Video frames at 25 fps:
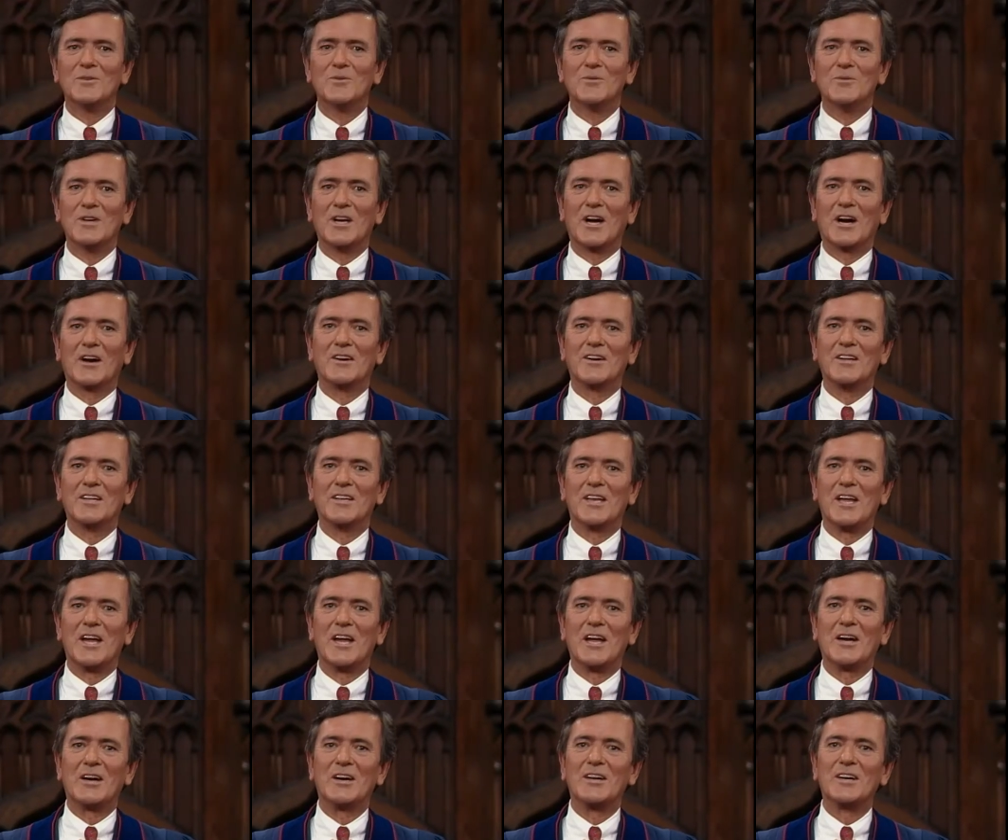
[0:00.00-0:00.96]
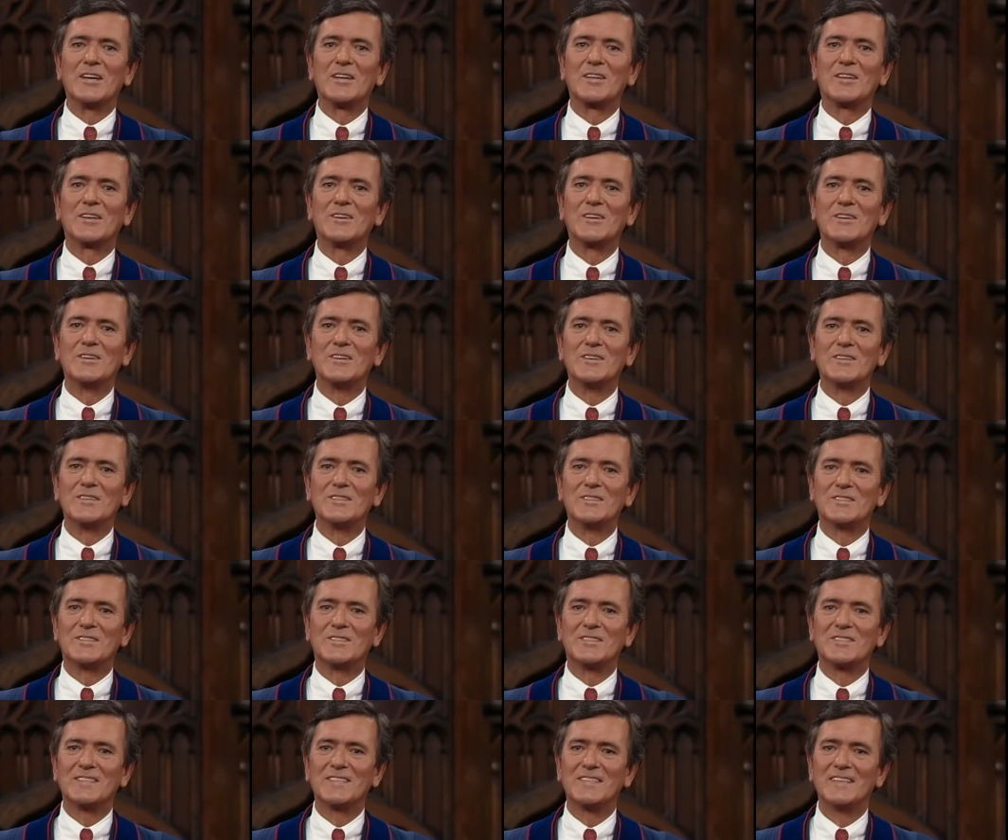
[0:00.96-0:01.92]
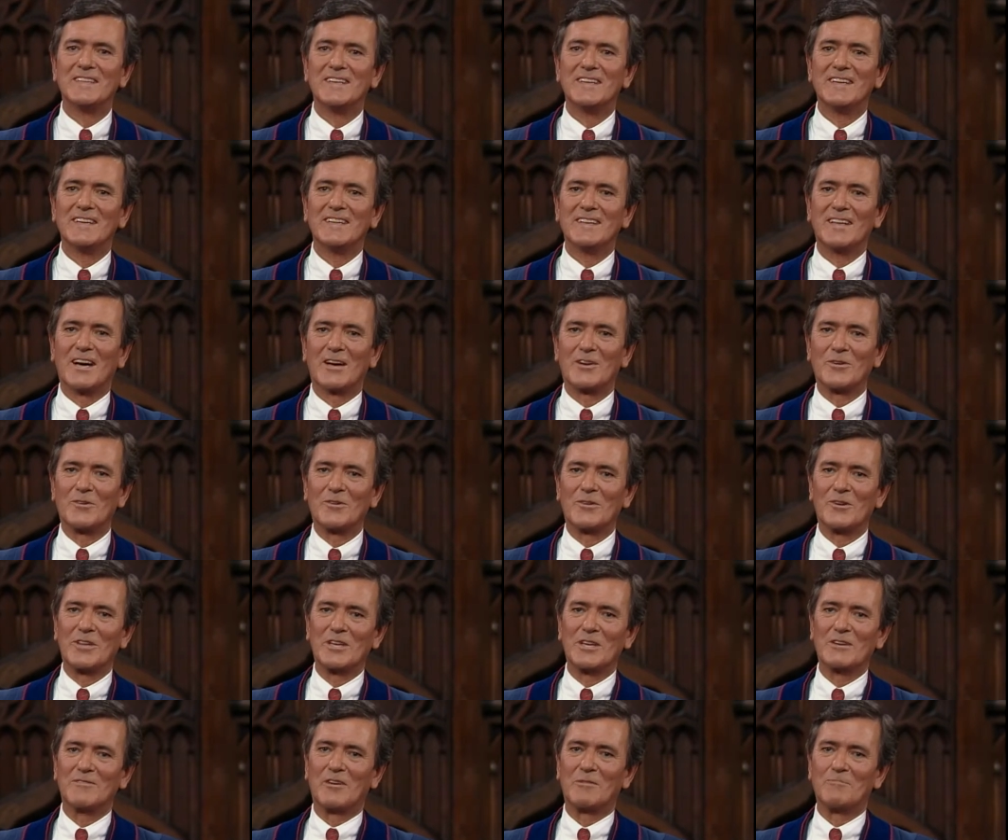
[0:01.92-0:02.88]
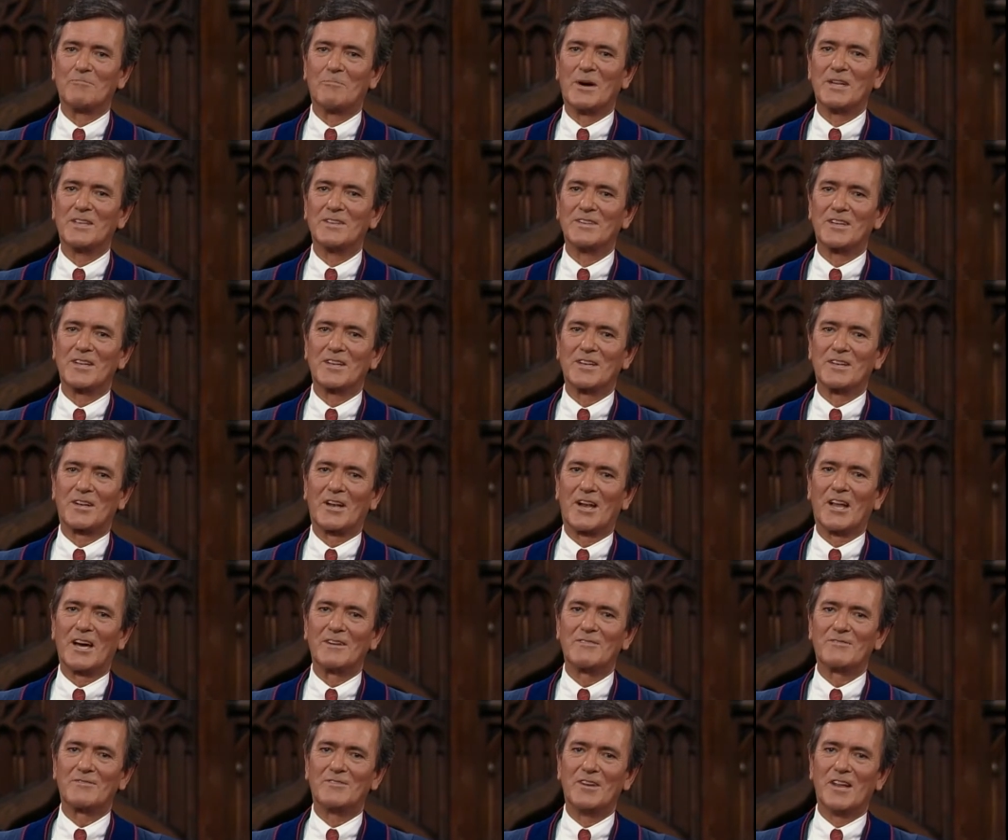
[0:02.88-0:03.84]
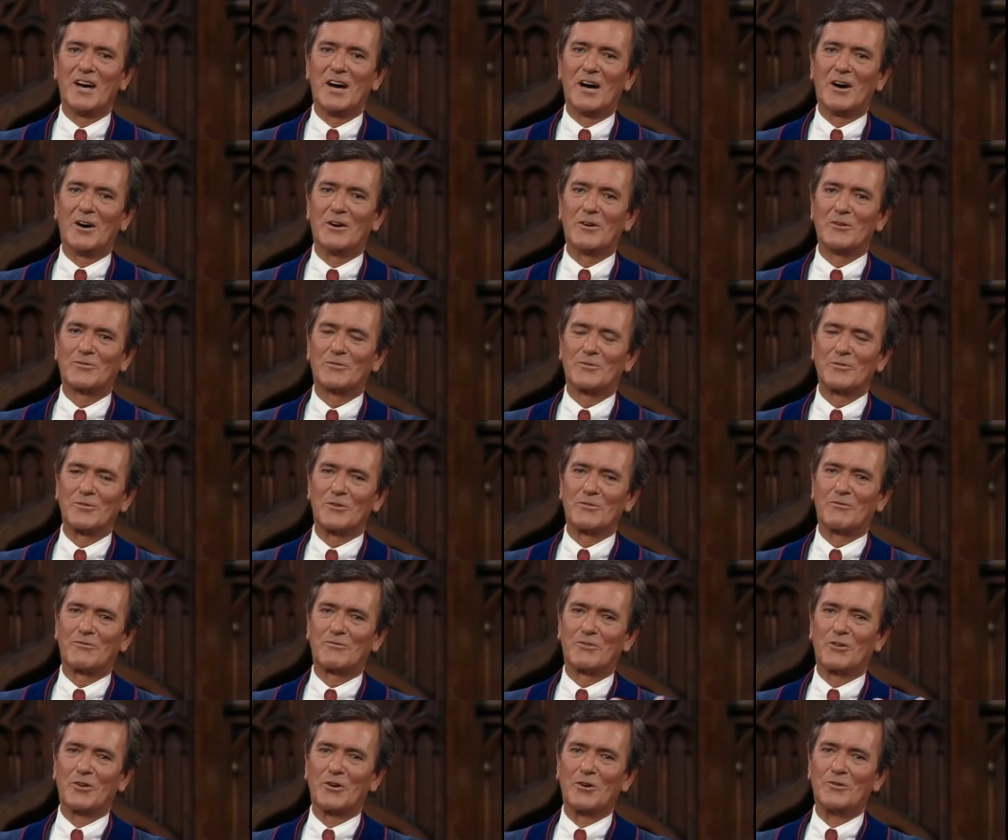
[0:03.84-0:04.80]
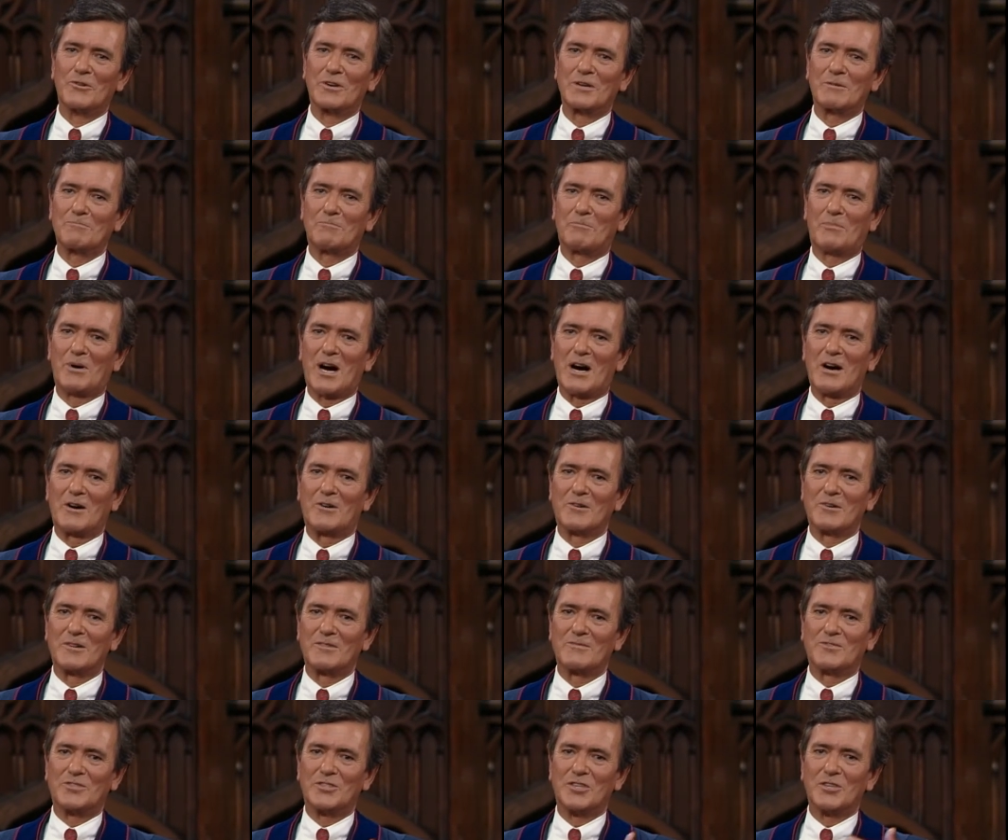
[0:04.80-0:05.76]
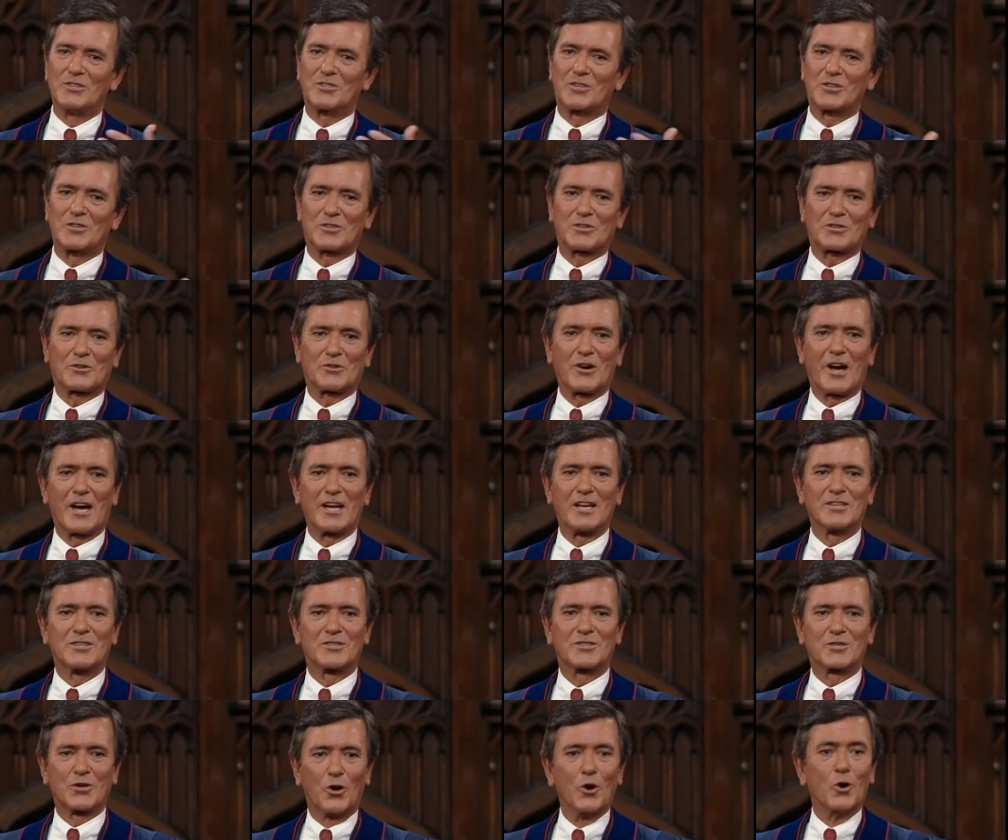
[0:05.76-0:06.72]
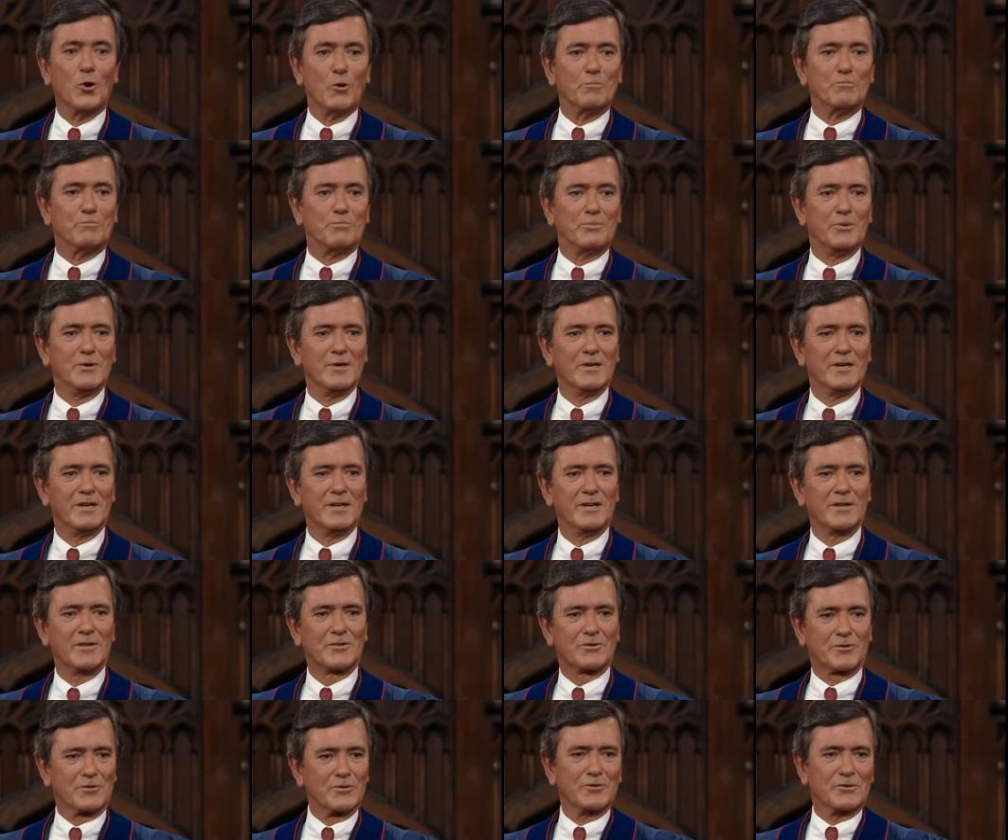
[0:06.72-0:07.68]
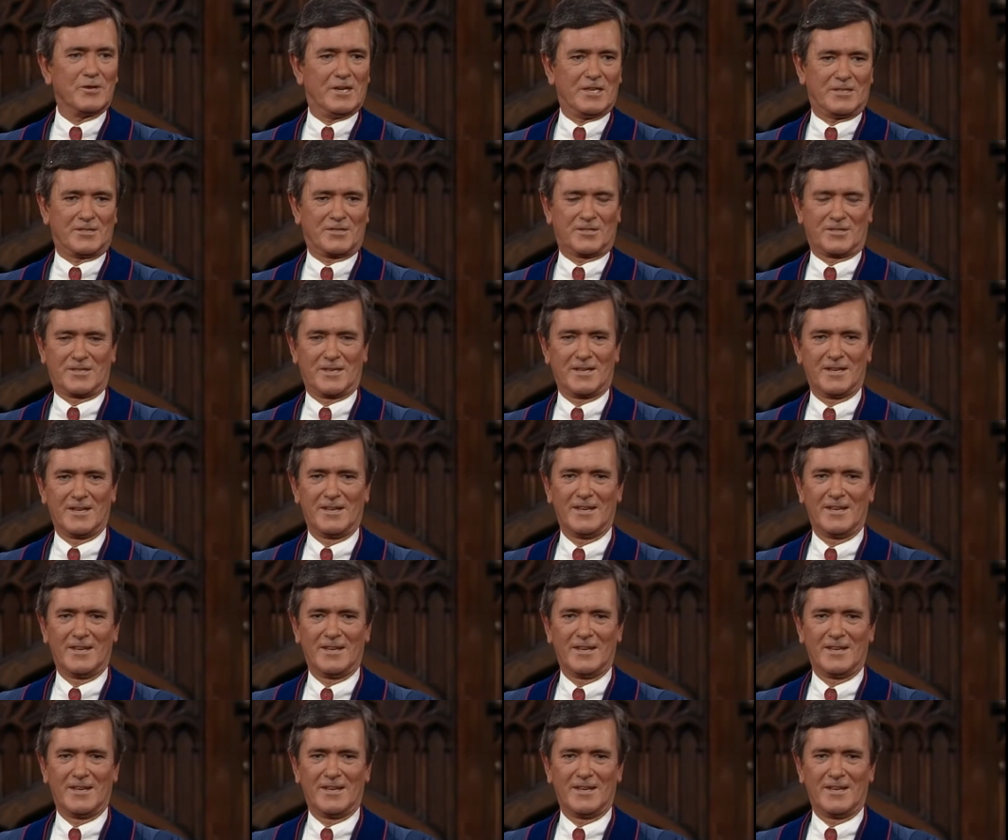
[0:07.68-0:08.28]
We are inheritors not only of abundant life now through the flowing power of Jesus Christ, hope through us,